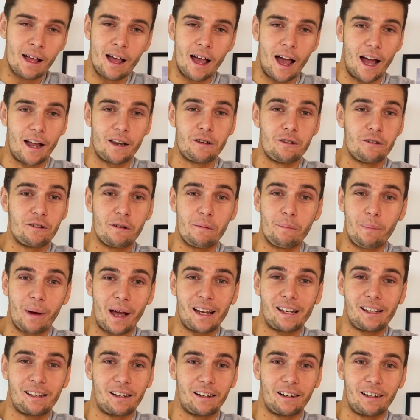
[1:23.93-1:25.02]
and you can
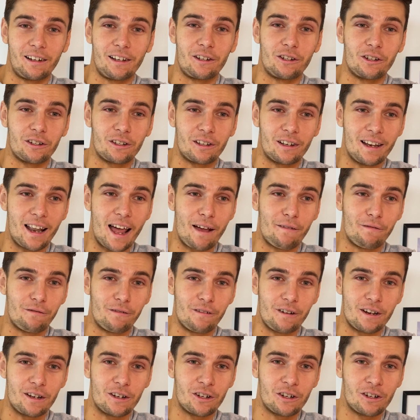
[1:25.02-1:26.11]
basically just
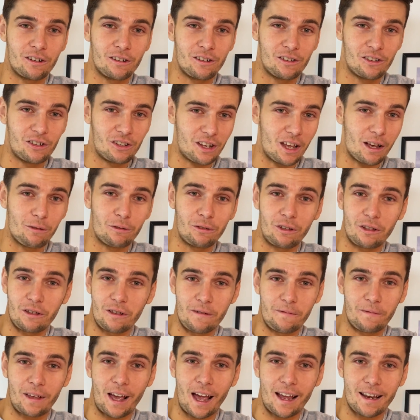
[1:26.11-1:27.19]
leverage skills that
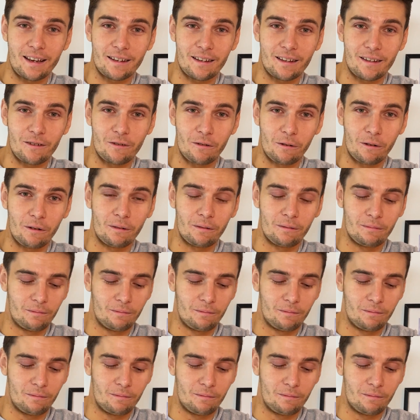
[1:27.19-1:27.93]
you've gained in your